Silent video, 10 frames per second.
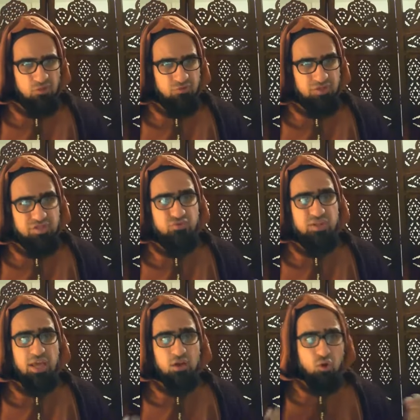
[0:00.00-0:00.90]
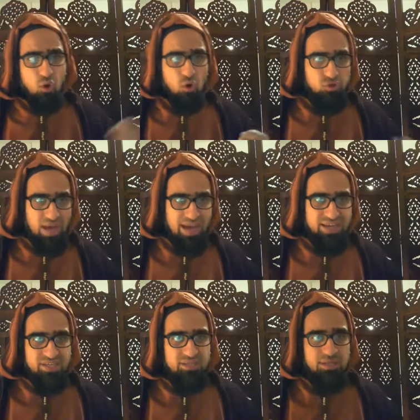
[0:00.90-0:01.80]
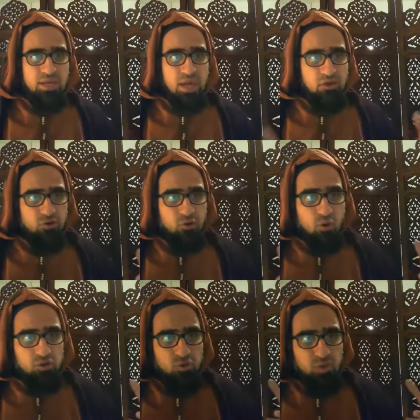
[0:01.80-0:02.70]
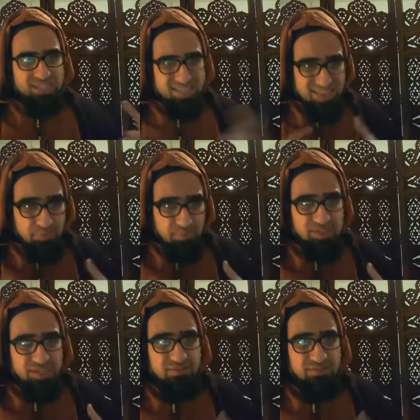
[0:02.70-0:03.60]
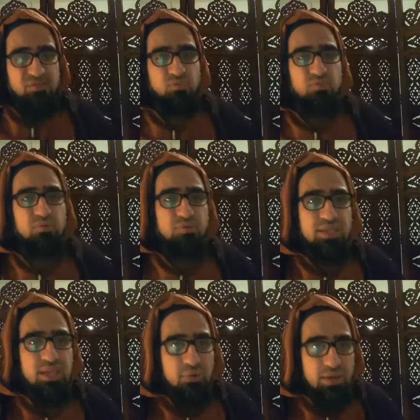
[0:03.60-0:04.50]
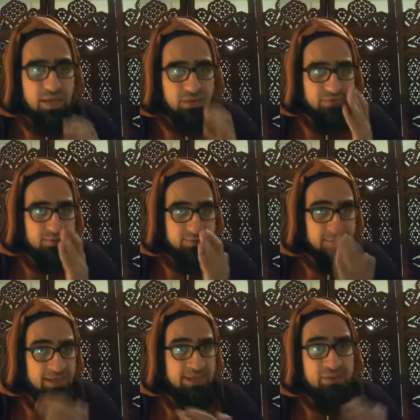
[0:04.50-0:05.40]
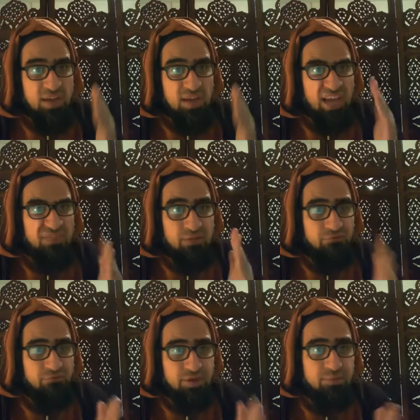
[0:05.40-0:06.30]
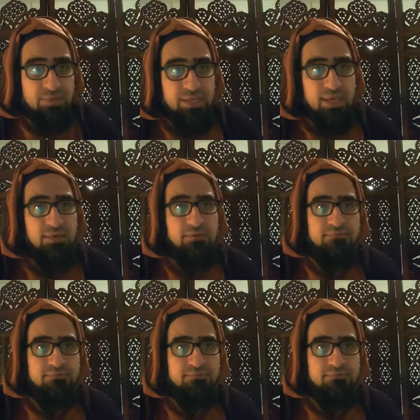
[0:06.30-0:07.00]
This is really a call to action, a call to establishing this within our lives yeah, and to having a firm niyyah.